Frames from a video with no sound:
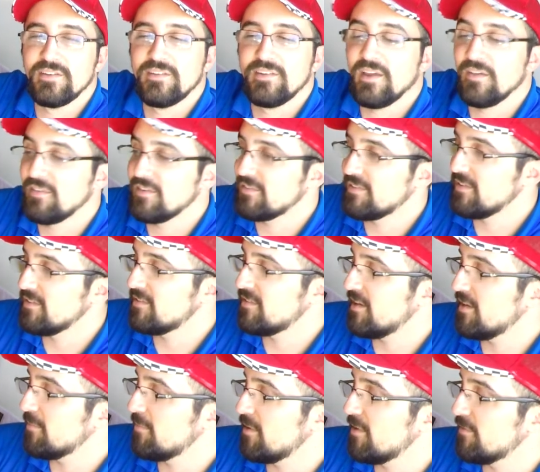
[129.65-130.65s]
Now this
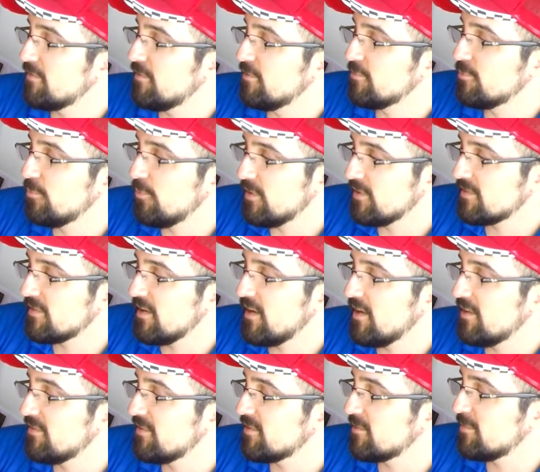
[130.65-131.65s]
intake manifold was
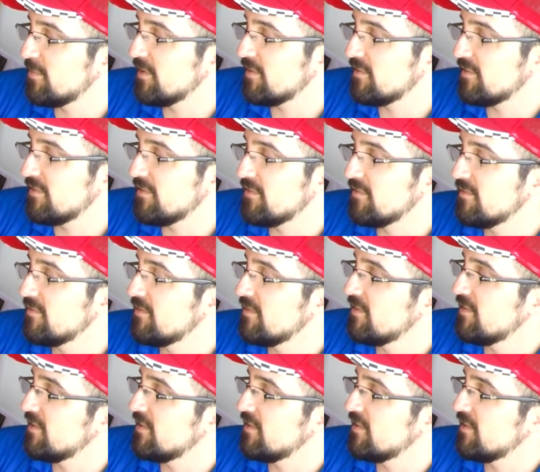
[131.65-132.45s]
kind of expensive.